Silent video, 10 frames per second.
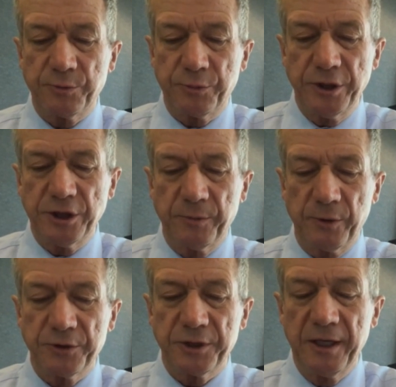to its
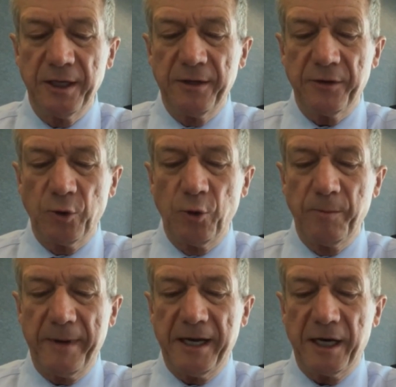principles that
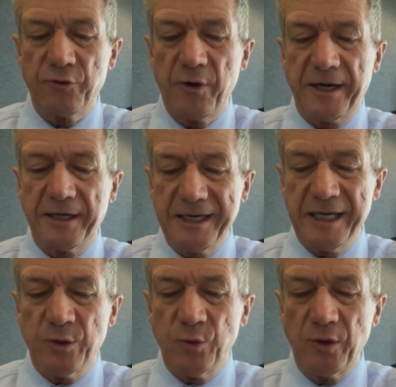all men are created
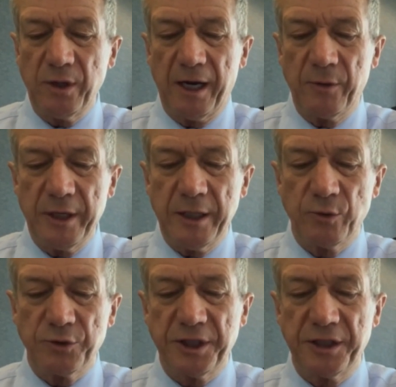equal, are
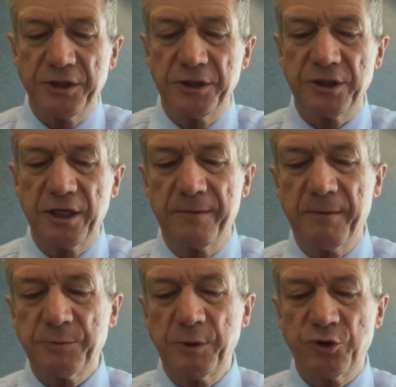equal citizens,
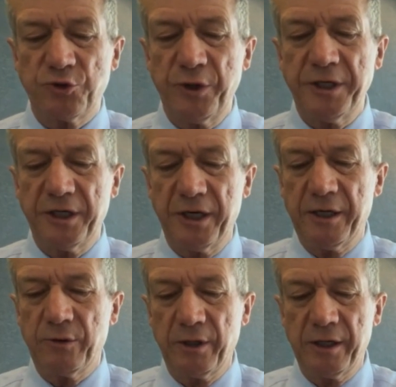and must be
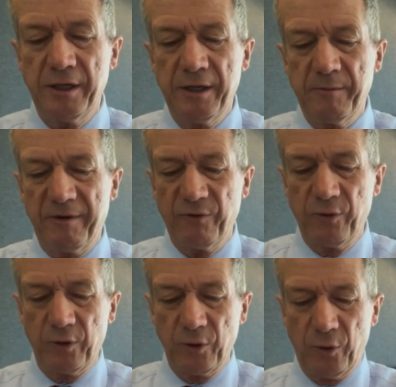treated equally
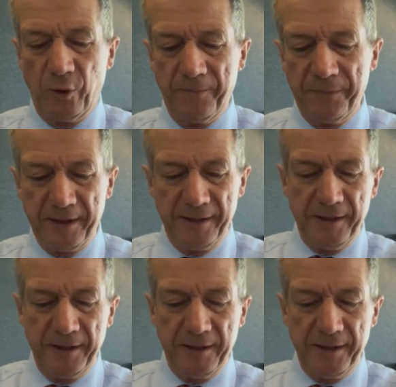before the law.